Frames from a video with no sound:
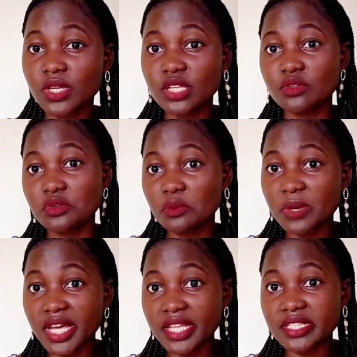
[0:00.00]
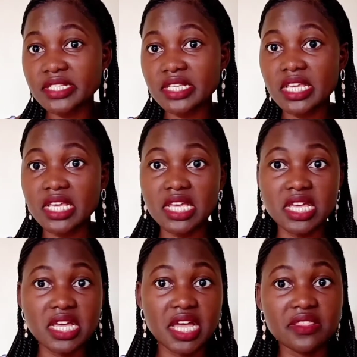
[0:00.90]
to get to your pants,
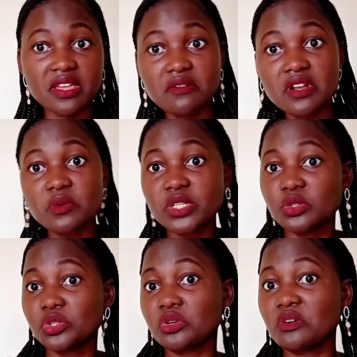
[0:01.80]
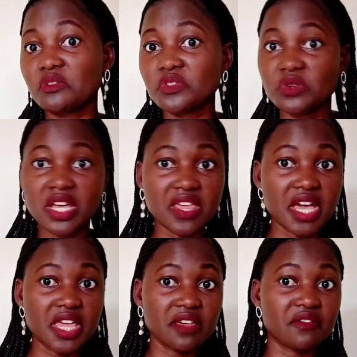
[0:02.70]
and they really want to show off to
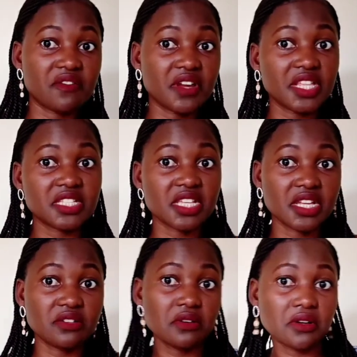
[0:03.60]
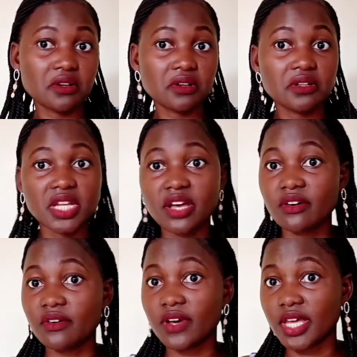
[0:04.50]
other friends that, oh,
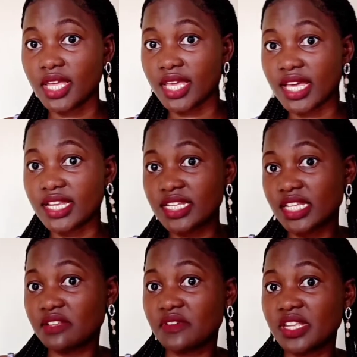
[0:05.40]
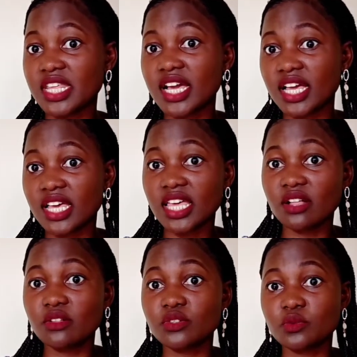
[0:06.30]
now I can date even younger
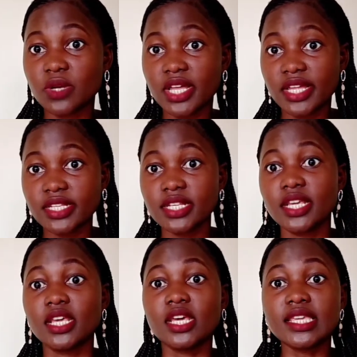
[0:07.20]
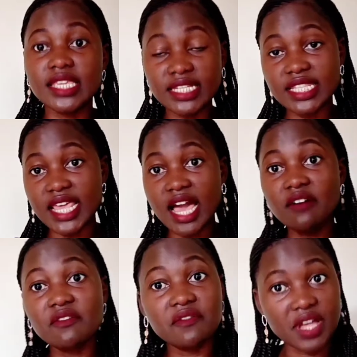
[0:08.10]
girls, what? Yet they
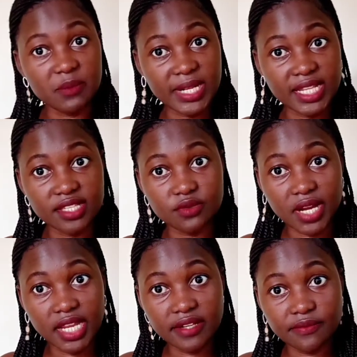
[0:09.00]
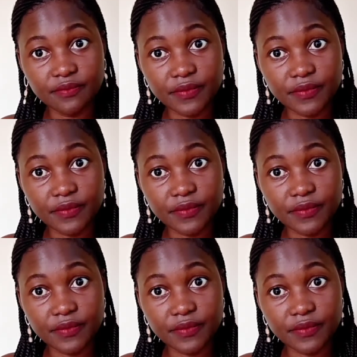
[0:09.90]
have families, right?